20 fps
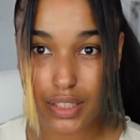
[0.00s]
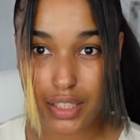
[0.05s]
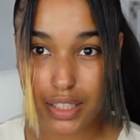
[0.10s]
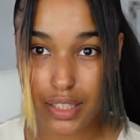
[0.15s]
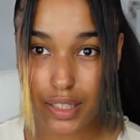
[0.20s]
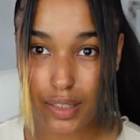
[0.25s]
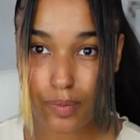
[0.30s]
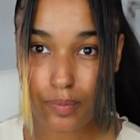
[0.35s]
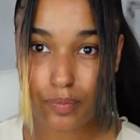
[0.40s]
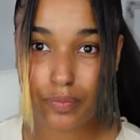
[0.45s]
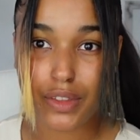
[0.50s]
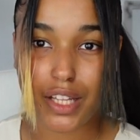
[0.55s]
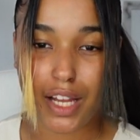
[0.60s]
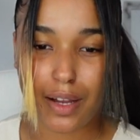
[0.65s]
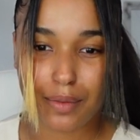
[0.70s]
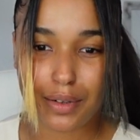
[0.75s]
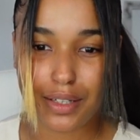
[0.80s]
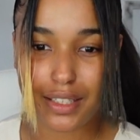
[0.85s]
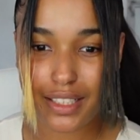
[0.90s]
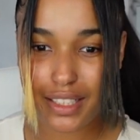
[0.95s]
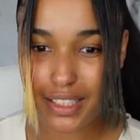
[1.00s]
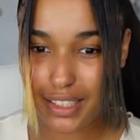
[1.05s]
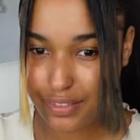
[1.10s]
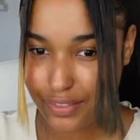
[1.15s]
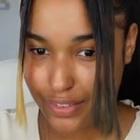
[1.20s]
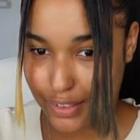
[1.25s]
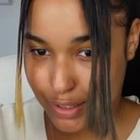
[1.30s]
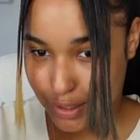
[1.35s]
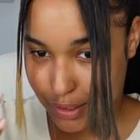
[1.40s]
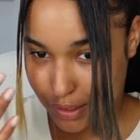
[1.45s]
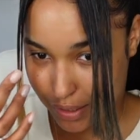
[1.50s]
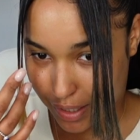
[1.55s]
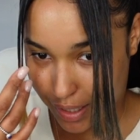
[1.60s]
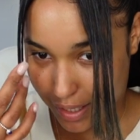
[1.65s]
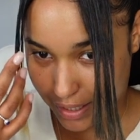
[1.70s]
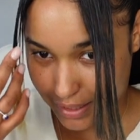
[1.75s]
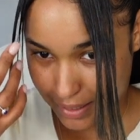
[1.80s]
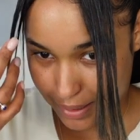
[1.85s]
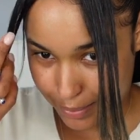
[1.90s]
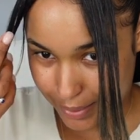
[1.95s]
Okay, now I'm gonna leave it to dry.
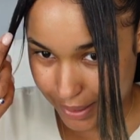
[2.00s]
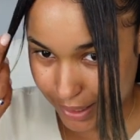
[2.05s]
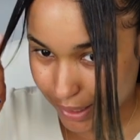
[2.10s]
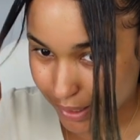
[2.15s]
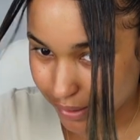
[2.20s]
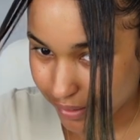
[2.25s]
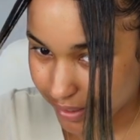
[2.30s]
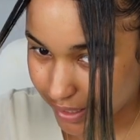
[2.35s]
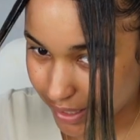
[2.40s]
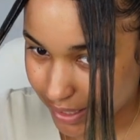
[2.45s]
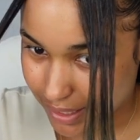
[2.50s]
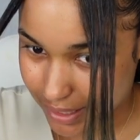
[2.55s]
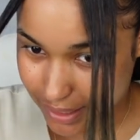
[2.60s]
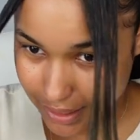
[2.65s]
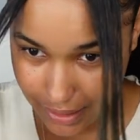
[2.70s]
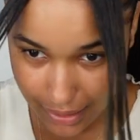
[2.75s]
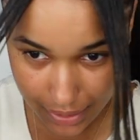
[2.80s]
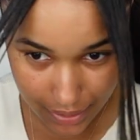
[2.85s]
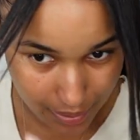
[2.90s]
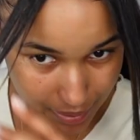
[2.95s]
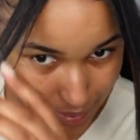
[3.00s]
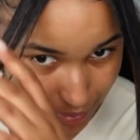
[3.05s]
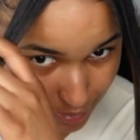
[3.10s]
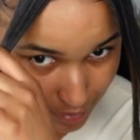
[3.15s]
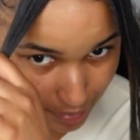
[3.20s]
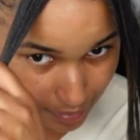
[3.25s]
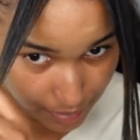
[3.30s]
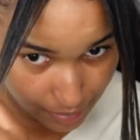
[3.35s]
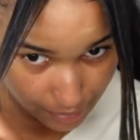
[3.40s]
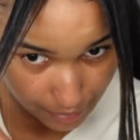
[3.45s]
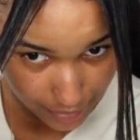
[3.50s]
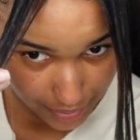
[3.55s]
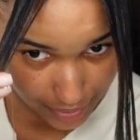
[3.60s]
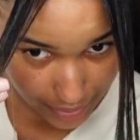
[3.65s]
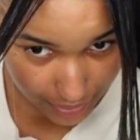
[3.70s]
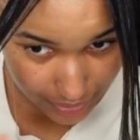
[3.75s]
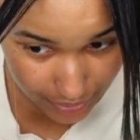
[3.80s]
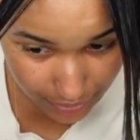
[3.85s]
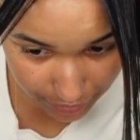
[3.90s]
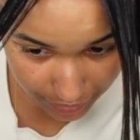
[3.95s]
It's a bit greenish.
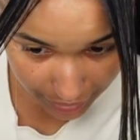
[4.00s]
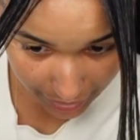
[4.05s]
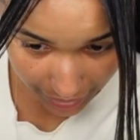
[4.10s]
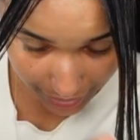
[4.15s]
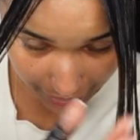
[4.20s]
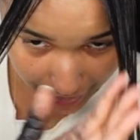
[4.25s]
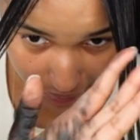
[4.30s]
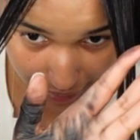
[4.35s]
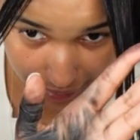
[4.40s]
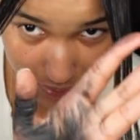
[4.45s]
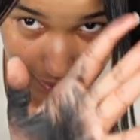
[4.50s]
That's okay.